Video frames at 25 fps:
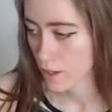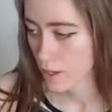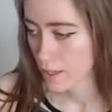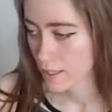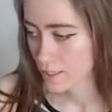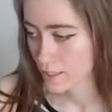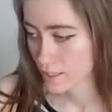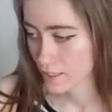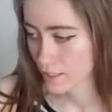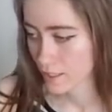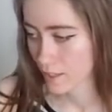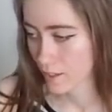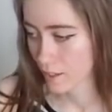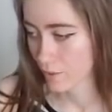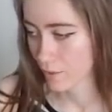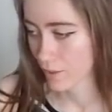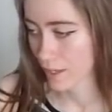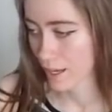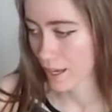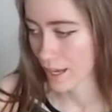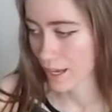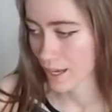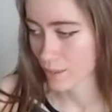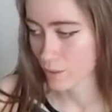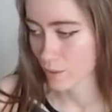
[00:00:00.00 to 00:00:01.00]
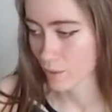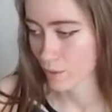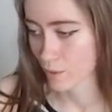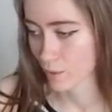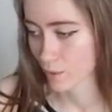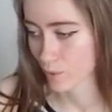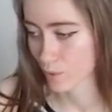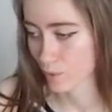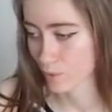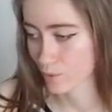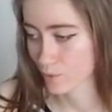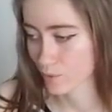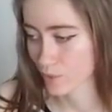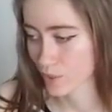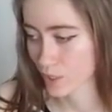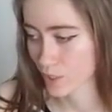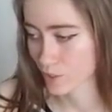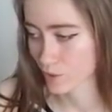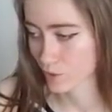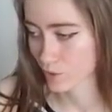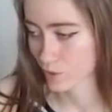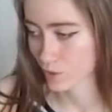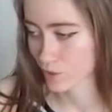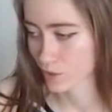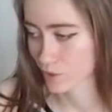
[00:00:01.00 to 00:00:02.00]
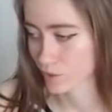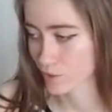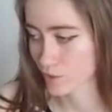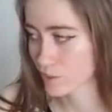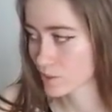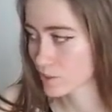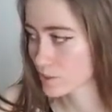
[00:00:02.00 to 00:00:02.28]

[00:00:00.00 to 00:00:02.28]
It's a cuddle cat. Oh, that's good.